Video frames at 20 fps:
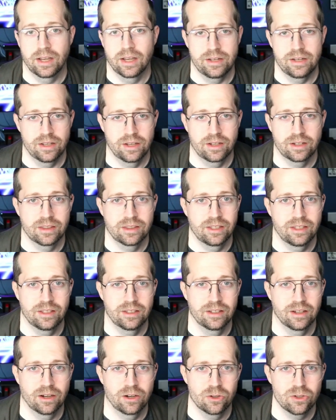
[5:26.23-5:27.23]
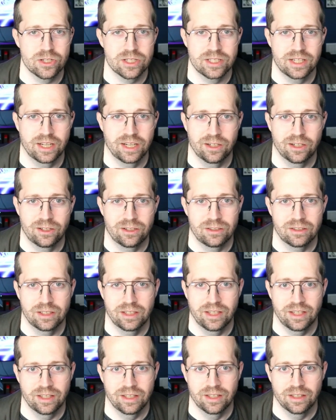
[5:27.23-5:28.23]
dug the art style
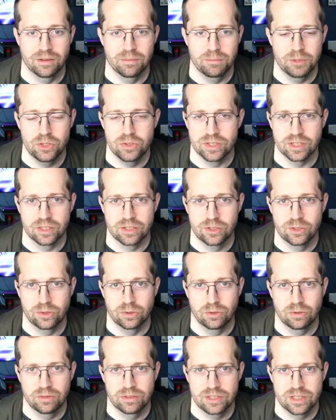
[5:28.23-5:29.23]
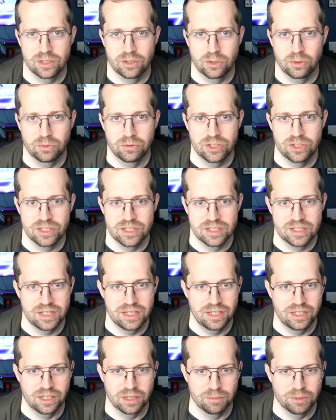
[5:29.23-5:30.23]
and music too. So just
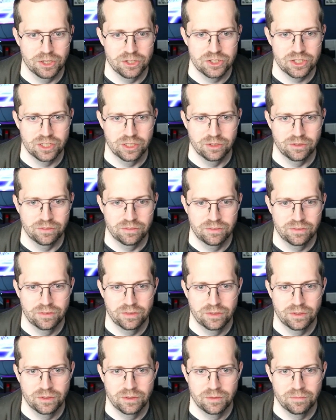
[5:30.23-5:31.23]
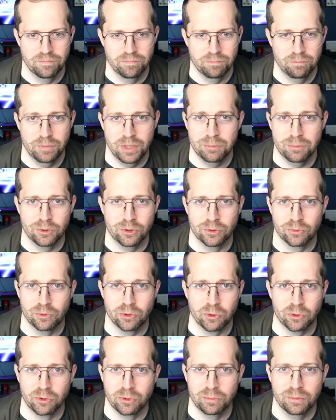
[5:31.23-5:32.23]
seeing a bunch of people on
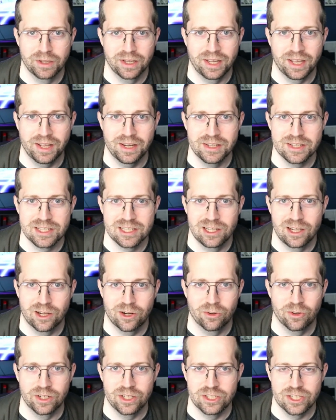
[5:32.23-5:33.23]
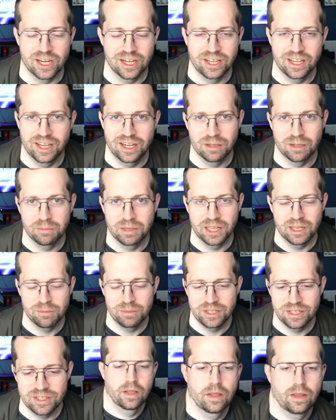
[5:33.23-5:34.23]
rollerblades slaughtering gigantic
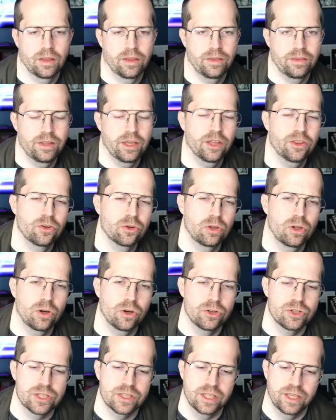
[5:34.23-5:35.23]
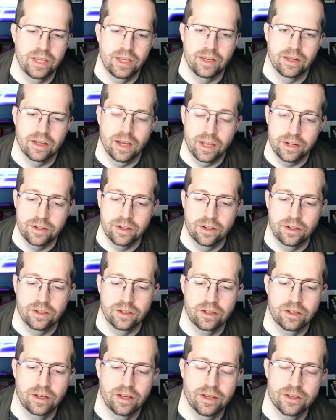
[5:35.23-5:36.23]
babies. The other large thing I
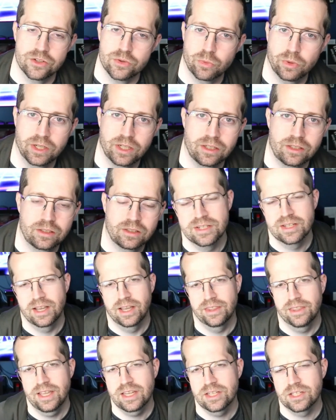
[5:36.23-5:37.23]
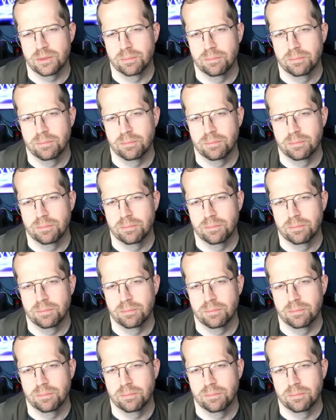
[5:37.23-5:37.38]
dug as well, I think it's a